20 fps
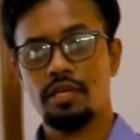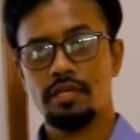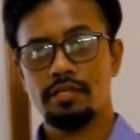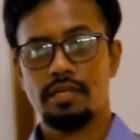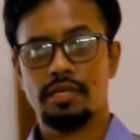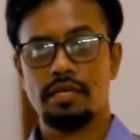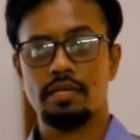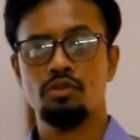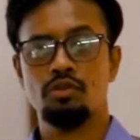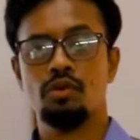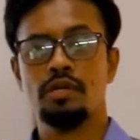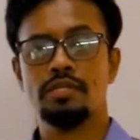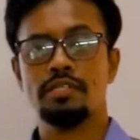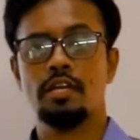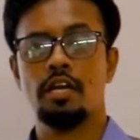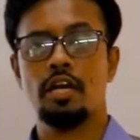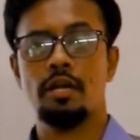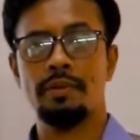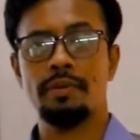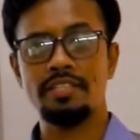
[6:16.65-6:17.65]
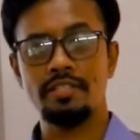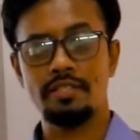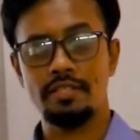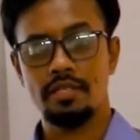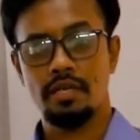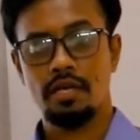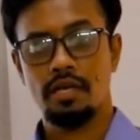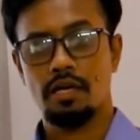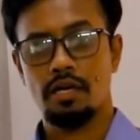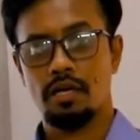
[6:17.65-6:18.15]
There are no other
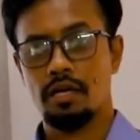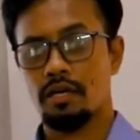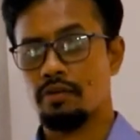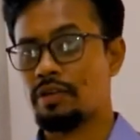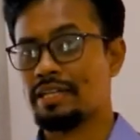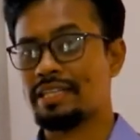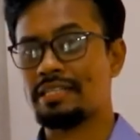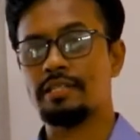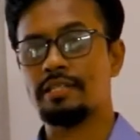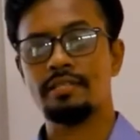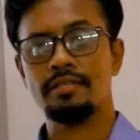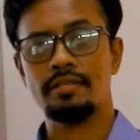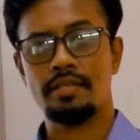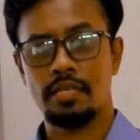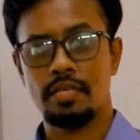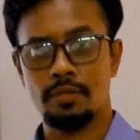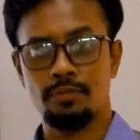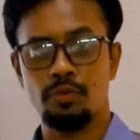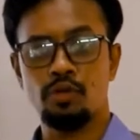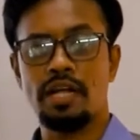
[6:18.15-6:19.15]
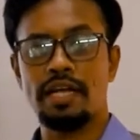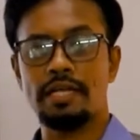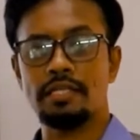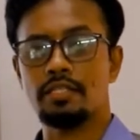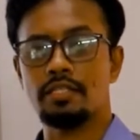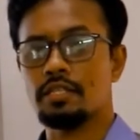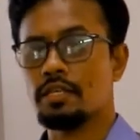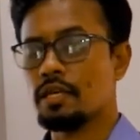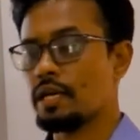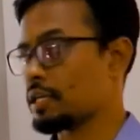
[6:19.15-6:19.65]
elements rather than carbon
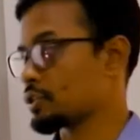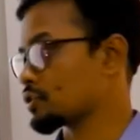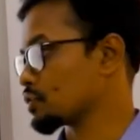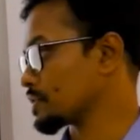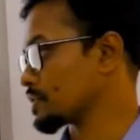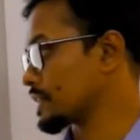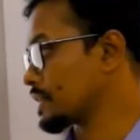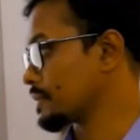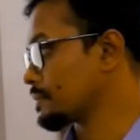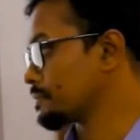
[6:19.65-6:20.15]
and hydrogen.